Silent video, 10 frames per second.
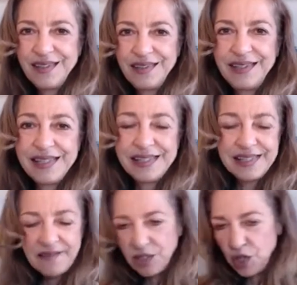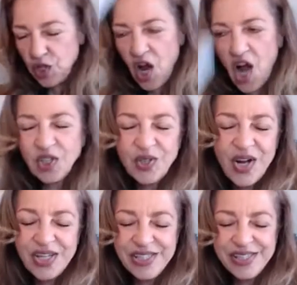the seven
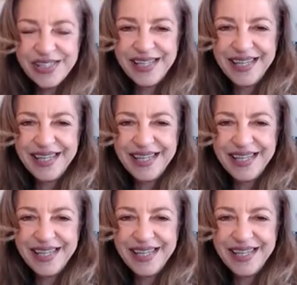chakras.